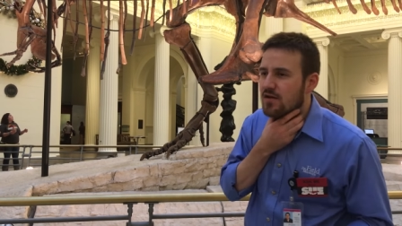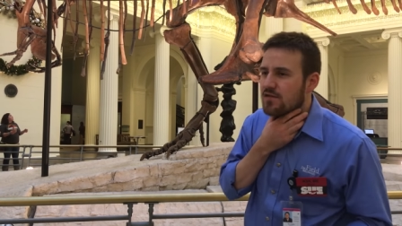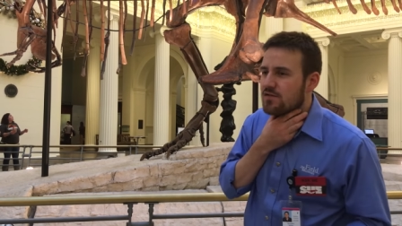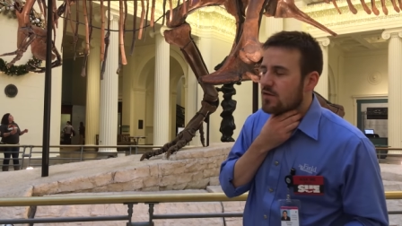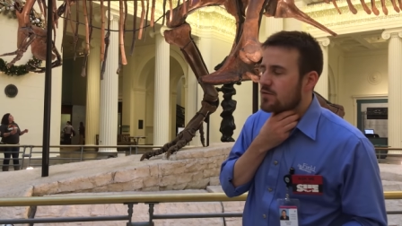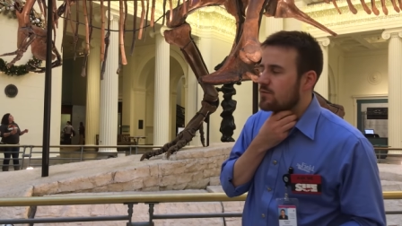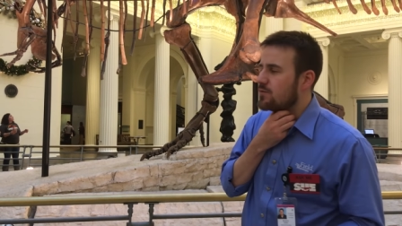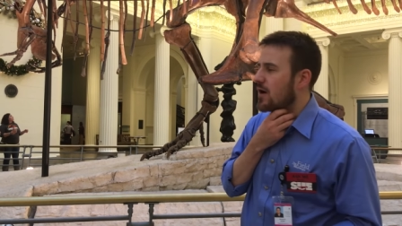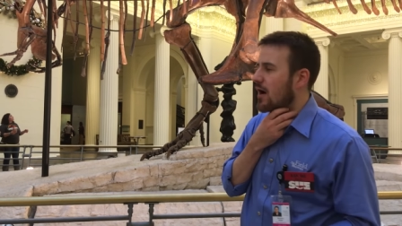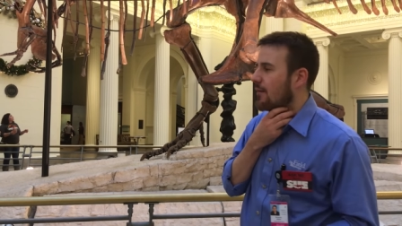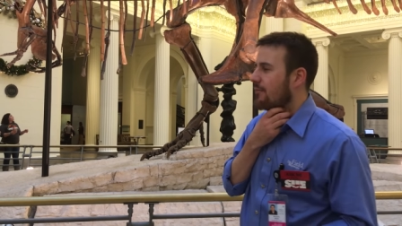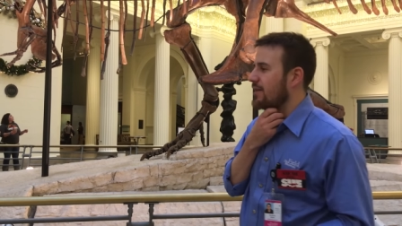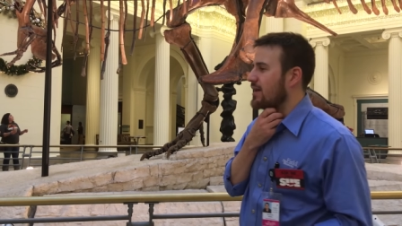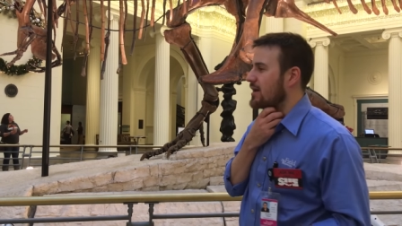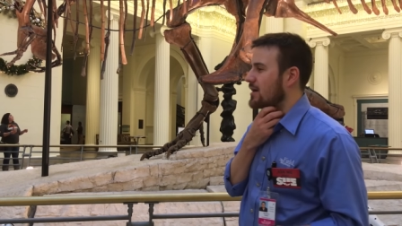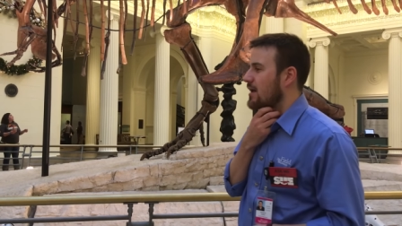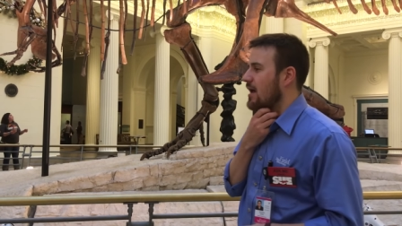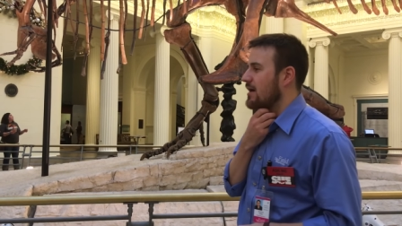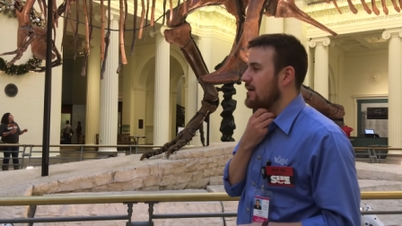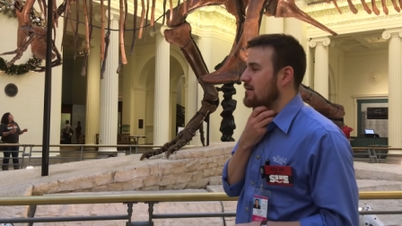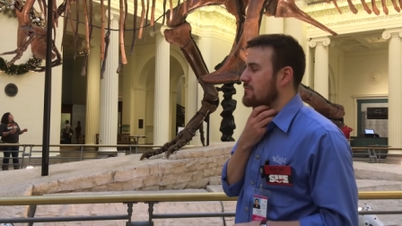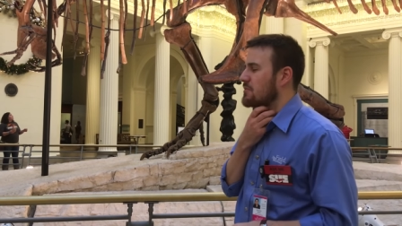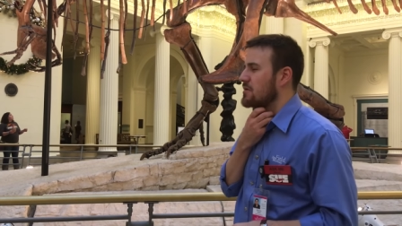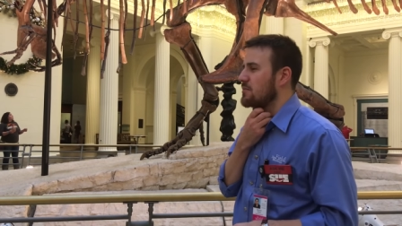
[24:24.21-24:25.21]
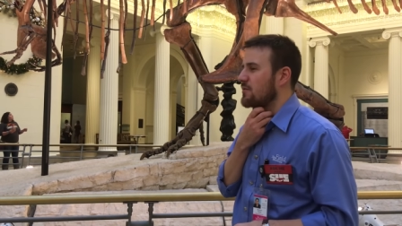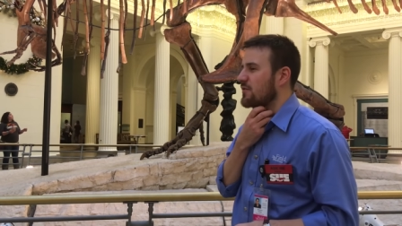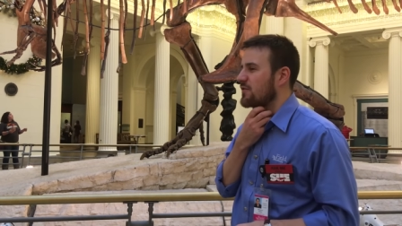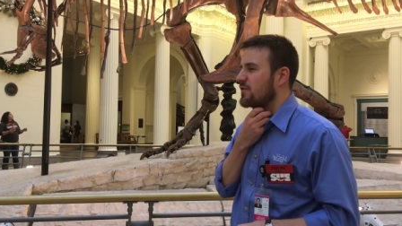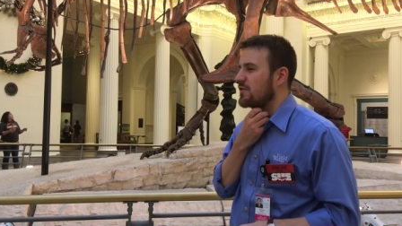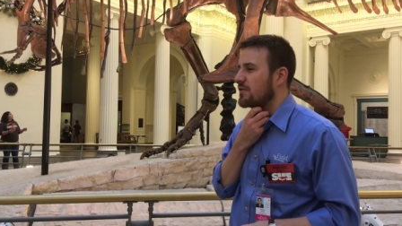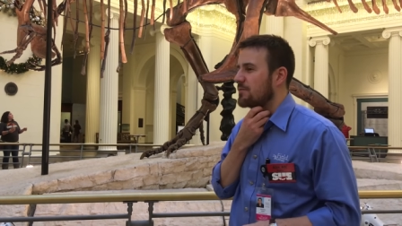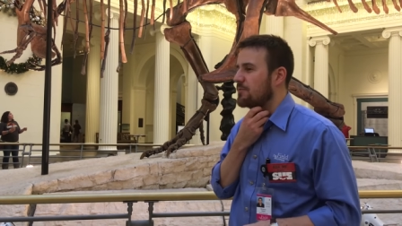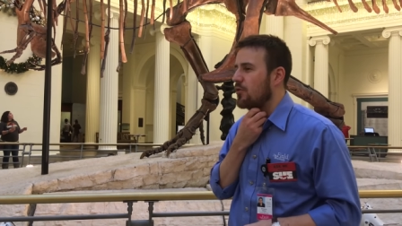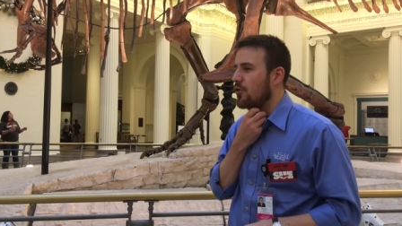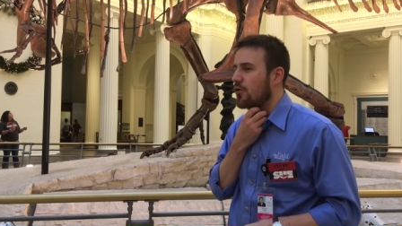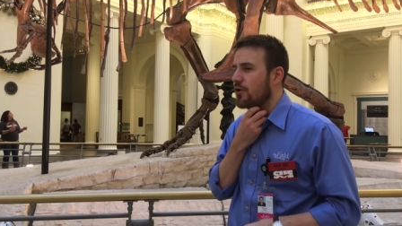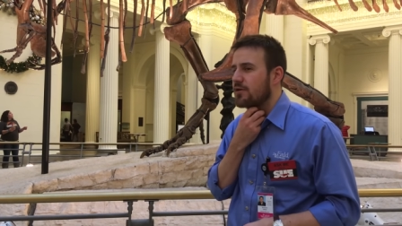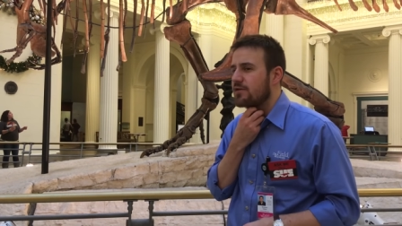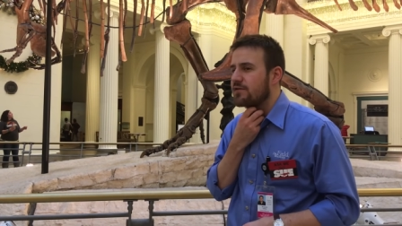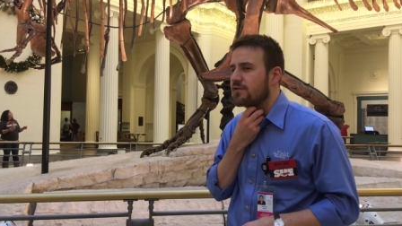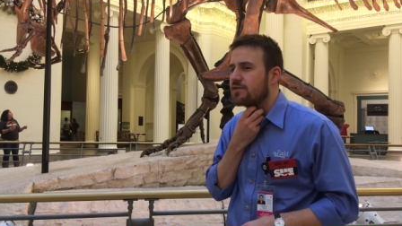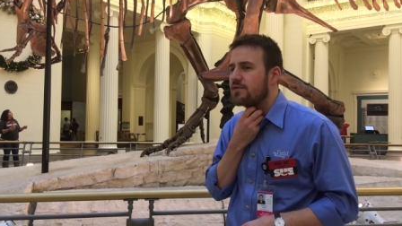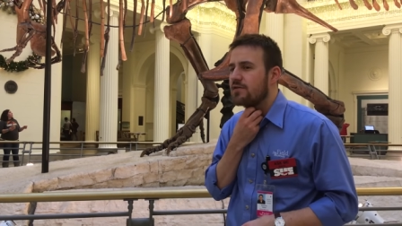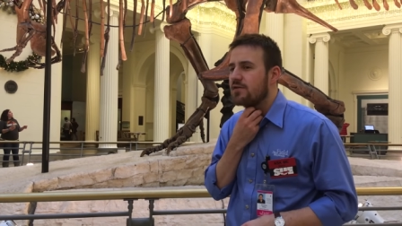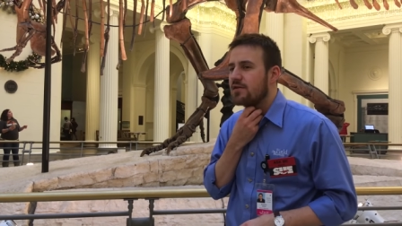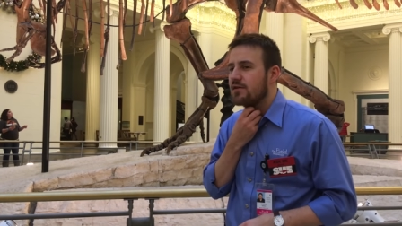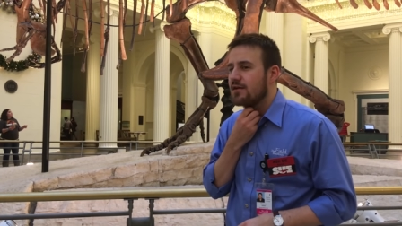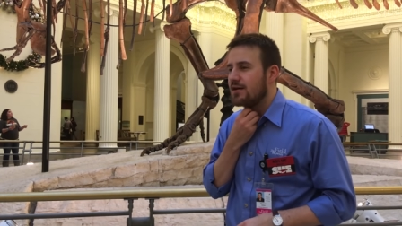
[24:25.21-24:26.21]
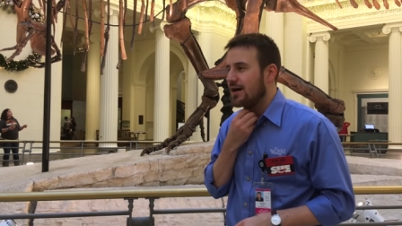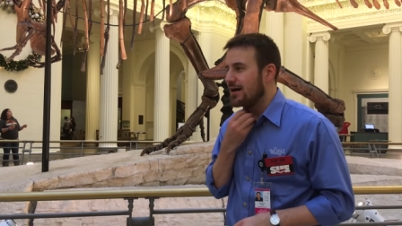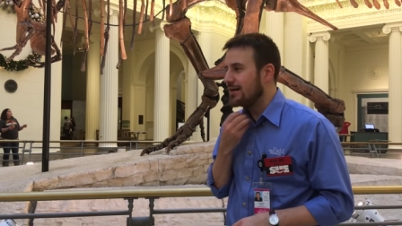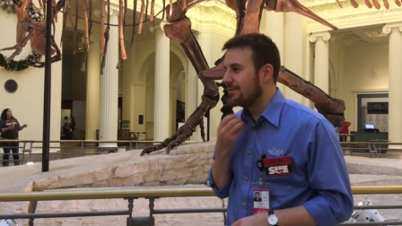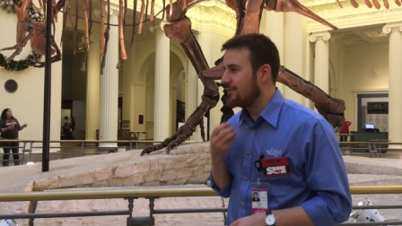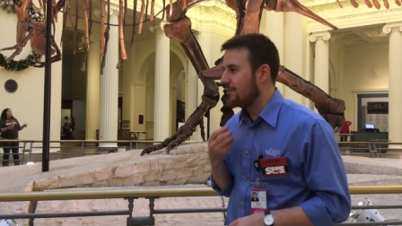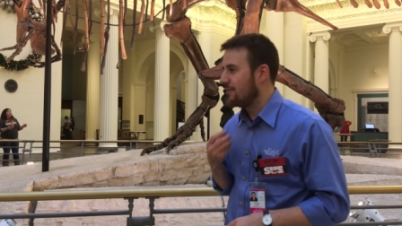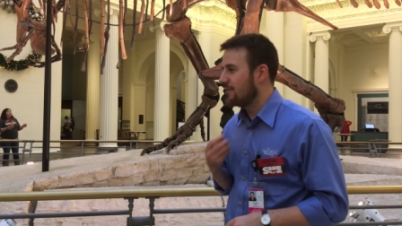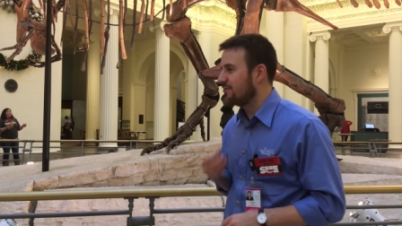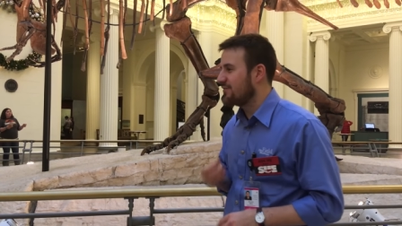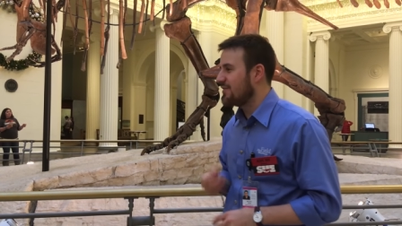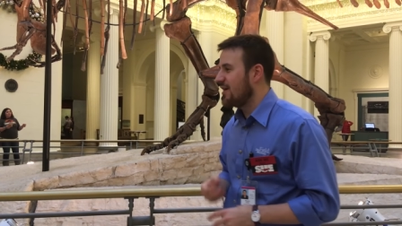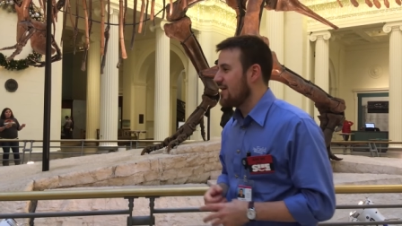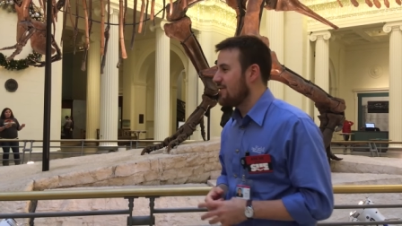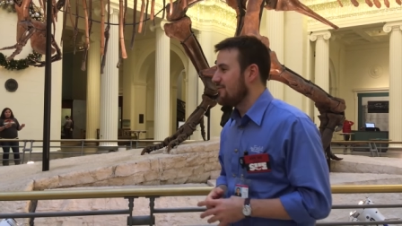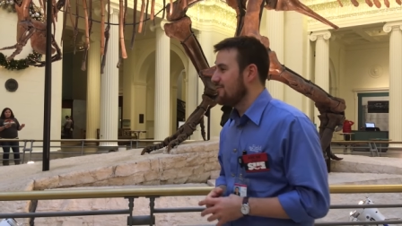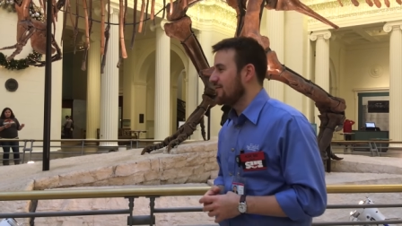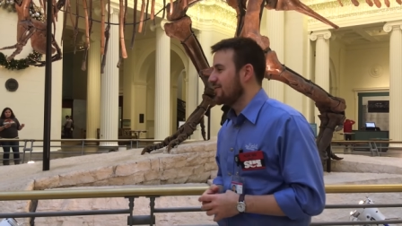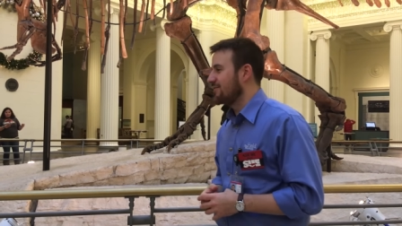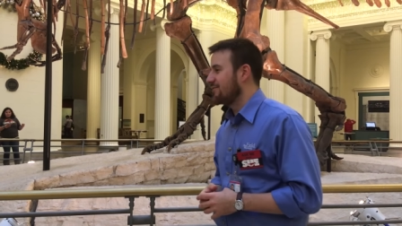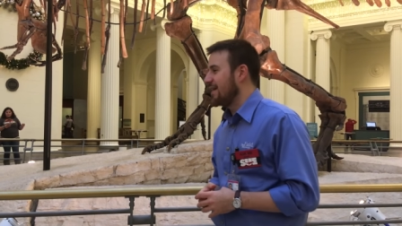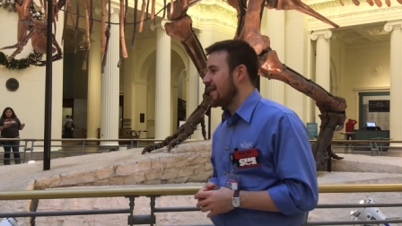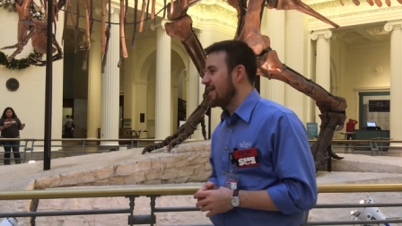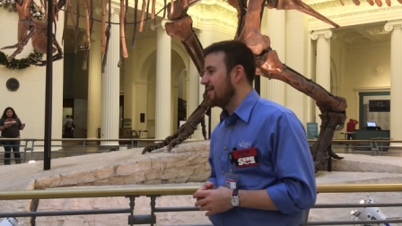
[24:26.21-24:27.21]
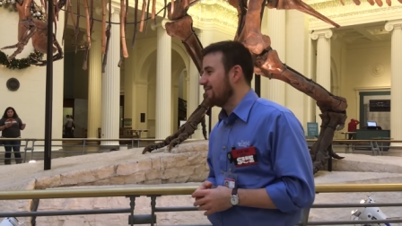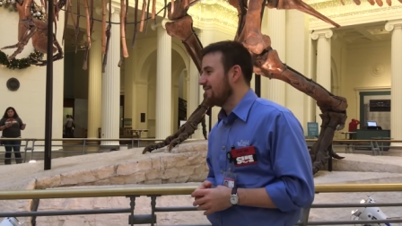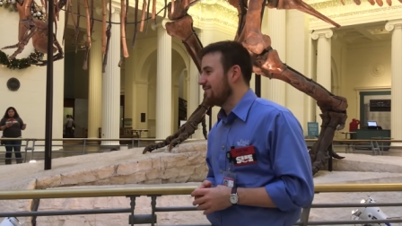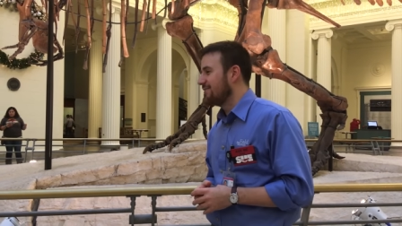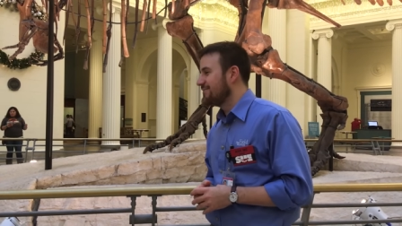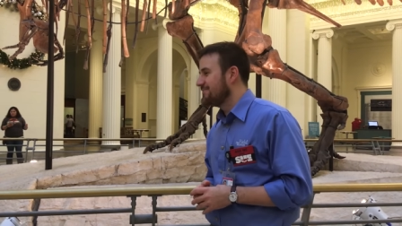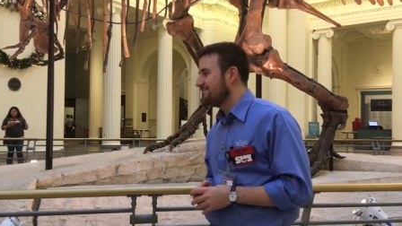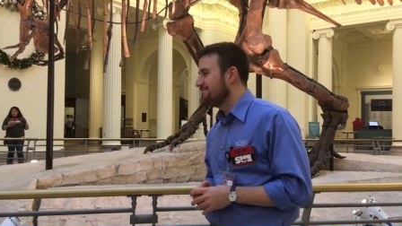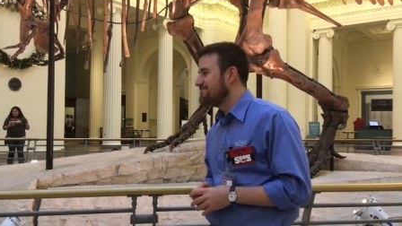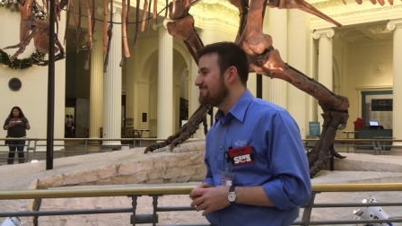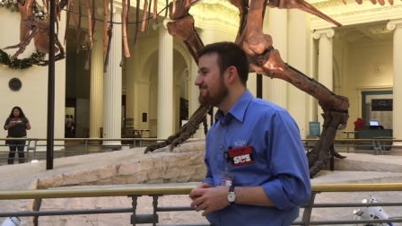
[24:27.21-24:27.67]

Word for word: so it's probably not going to be able to support very sonorous sounds.